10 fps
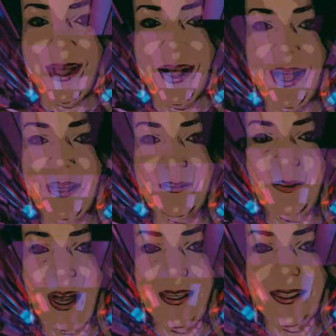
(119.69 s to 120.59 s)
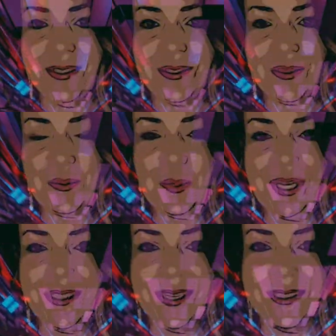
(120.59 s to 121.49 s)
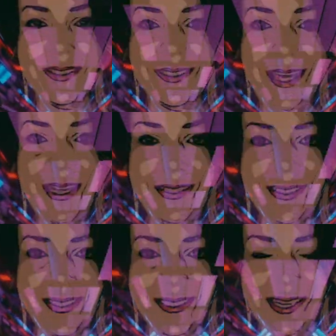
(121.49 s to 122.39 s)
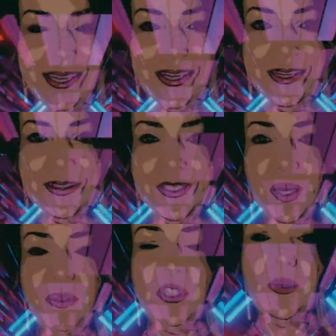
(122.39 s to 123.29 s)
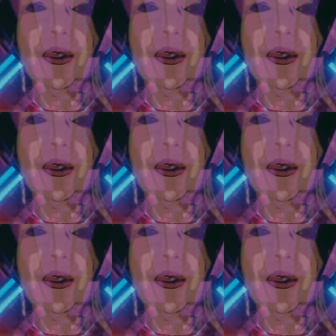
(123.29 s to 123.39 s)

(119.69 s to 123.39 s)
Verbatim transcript: I find it sweet and sexy to know that you